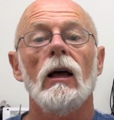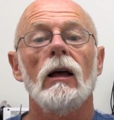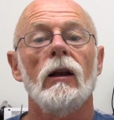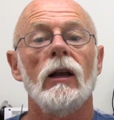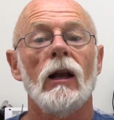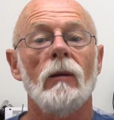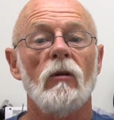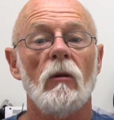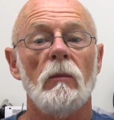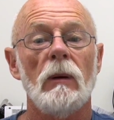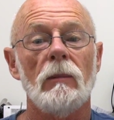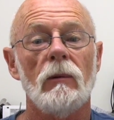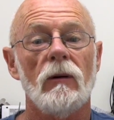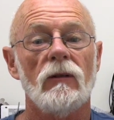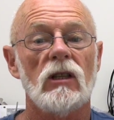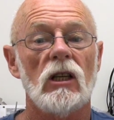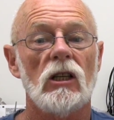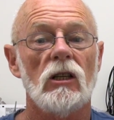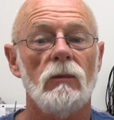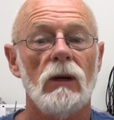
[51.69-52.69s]
A number of people have
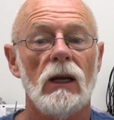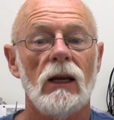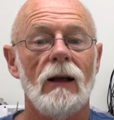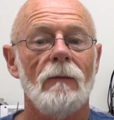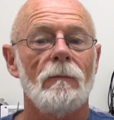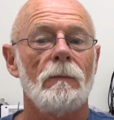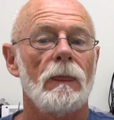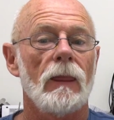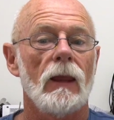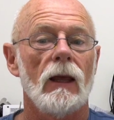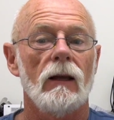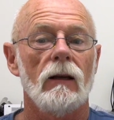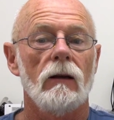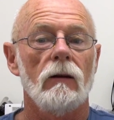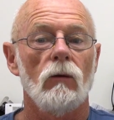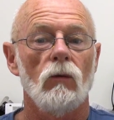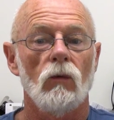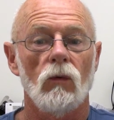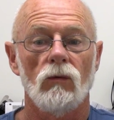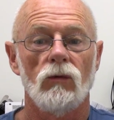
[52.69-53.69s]
said to me,
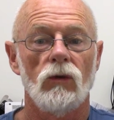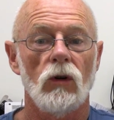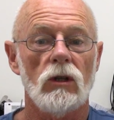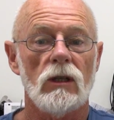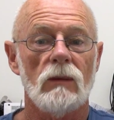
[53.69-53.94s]
do